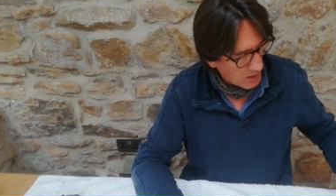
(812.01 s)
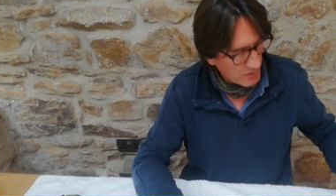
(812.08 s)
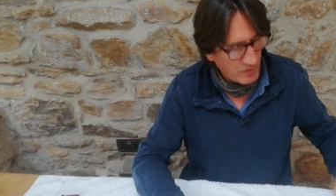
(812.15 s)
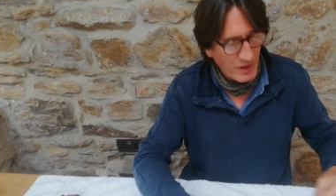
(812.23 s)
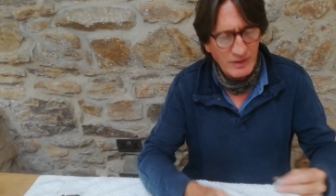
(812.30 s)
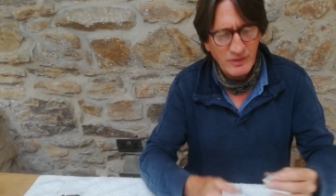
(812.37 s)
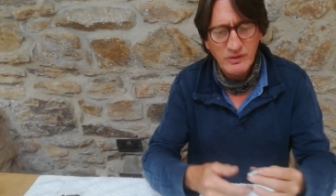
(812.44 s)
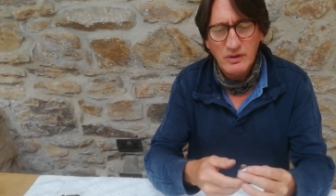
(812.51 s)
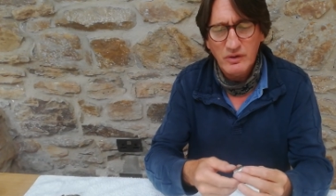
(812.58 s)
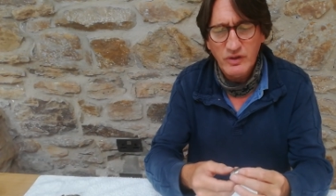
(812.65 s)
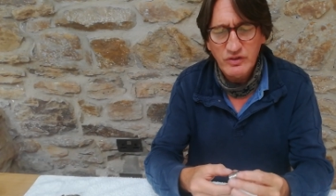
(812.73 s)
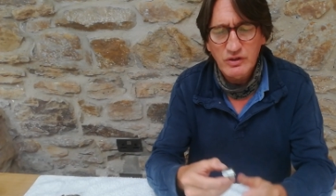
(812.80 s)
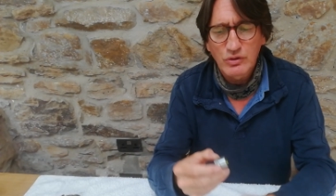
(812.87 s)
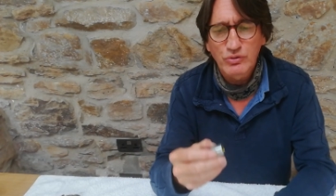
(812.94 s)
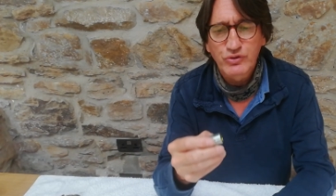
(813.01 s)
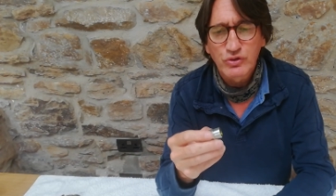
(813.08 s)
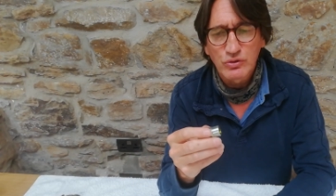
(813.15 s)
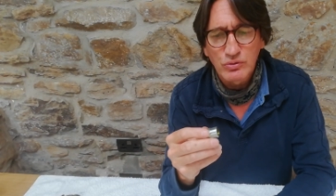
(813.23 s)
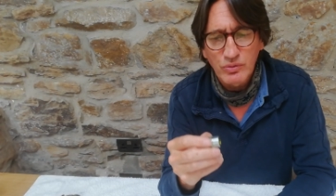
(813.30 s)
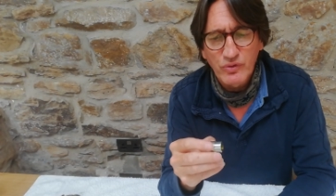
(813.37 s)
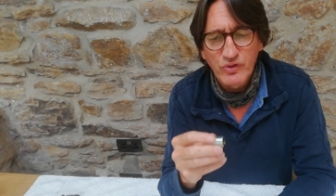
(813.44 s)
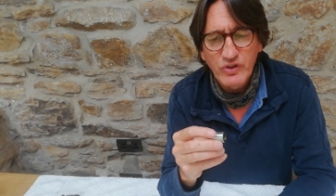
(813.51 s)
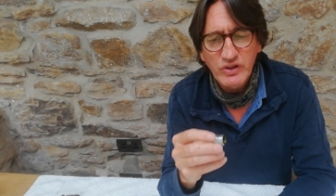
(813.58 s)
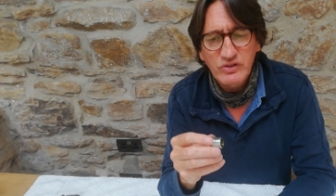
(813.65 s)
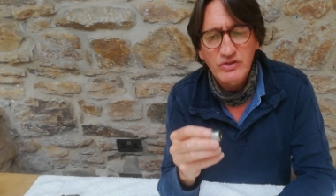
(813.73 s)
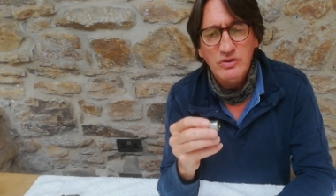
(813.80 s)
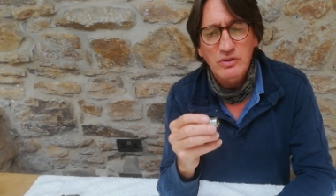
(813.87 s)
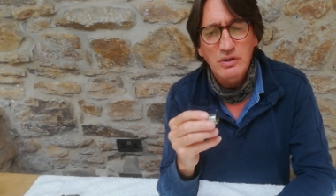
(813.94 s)
Then this little tool.
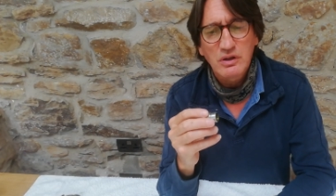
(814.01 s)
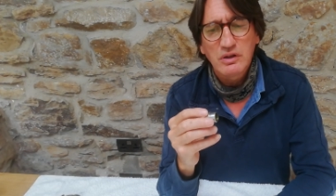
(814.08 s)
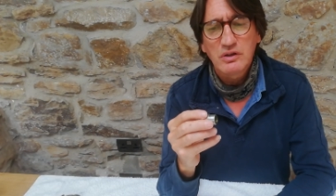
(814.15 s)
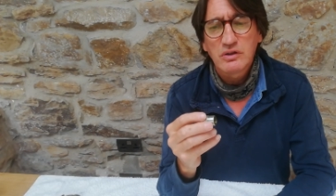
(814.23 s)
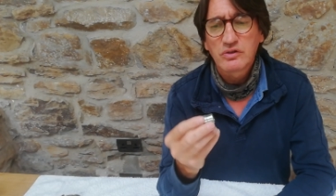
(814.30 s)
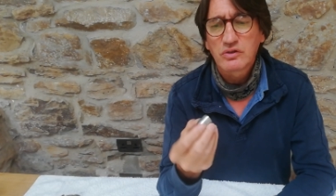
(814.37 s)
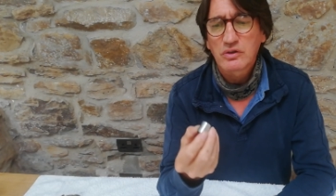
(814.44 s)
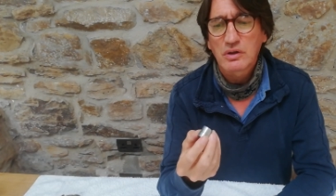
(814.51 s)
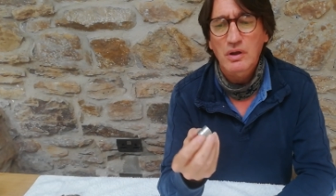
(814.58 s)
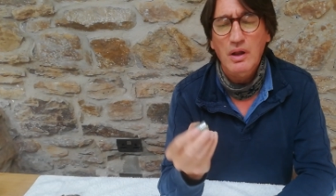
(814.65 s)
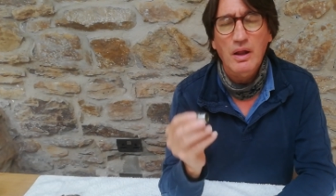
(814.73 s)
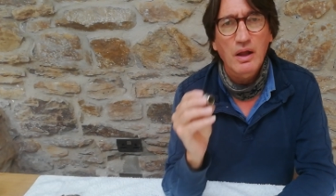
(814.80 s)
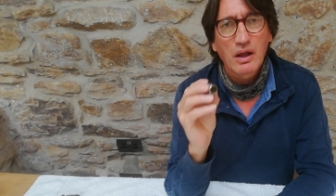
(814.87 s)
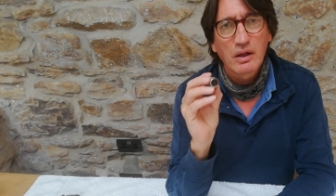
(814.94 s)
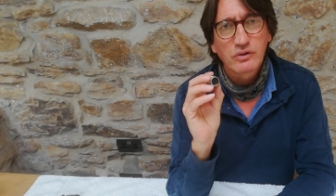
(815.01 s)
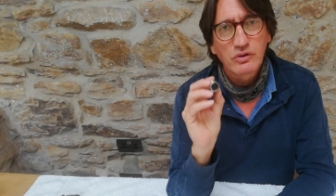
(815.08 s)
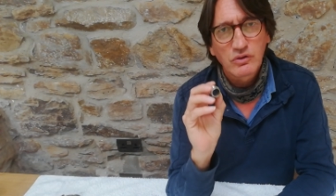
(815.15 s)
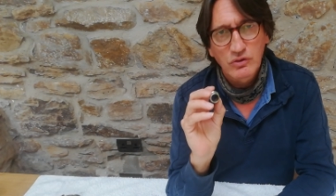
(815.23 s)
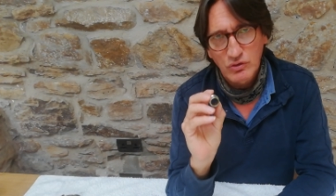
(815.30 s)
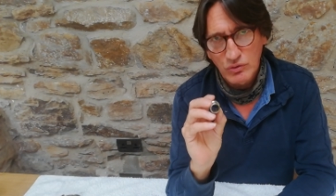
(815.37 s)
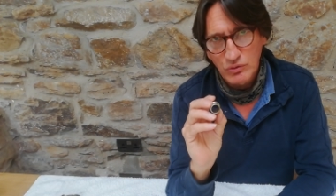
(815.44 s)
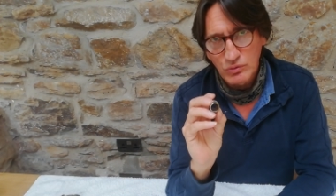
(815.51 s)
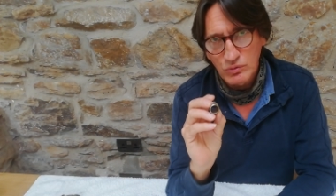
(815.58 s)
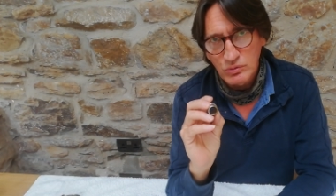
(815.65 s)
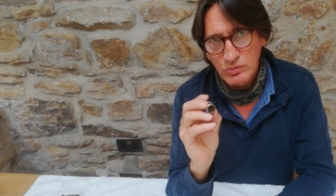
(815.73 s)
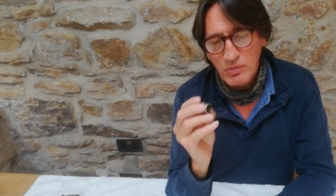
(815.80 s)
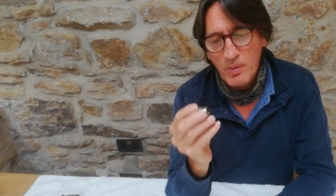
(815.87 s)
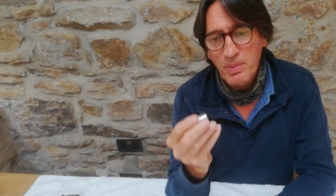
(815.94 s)
This is a tool
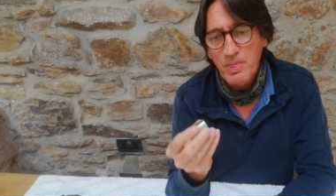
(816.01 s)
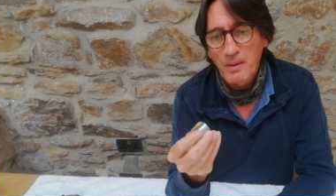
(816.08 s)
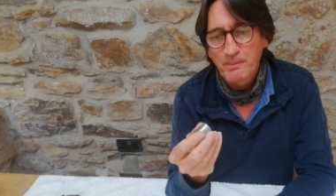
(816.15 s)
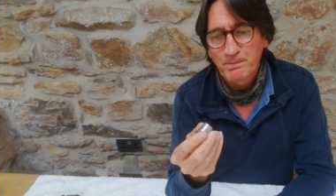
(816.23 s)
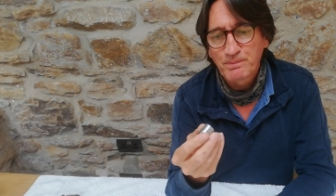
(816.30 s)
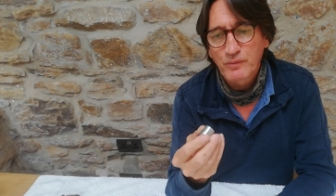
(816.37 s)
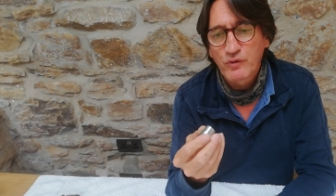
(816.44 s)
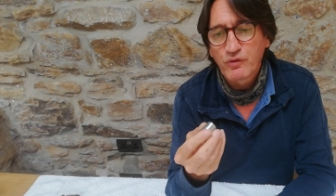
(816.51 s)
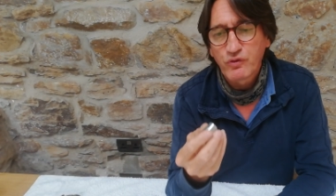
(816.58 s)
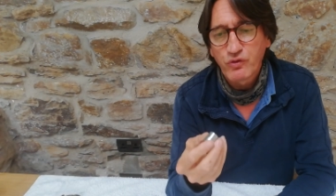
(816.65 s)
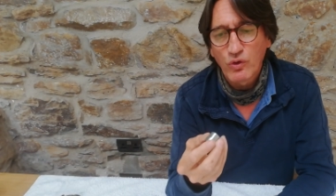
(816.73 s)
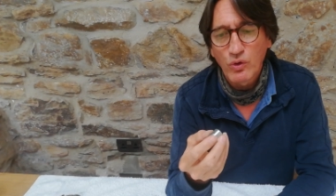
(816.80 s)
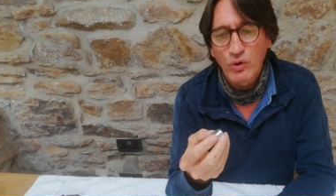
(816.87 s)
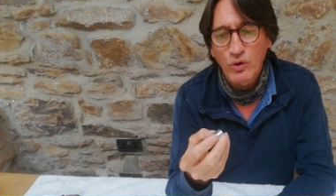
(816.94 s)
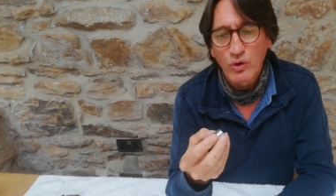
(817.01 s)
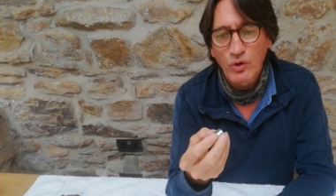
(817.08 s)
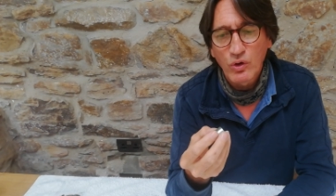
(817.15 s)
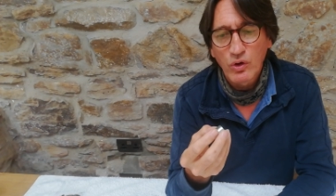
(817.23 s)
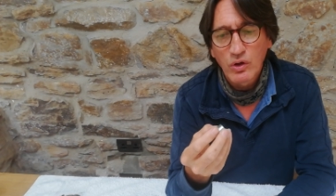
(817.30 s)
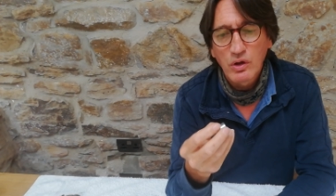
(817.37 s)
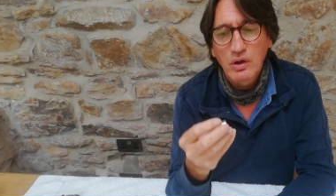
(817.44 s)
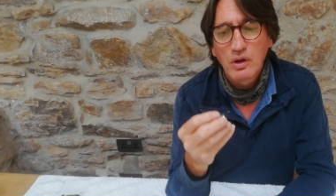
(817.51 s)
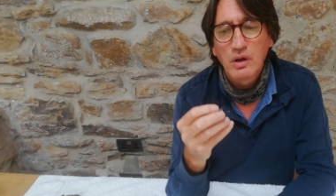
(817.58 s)
for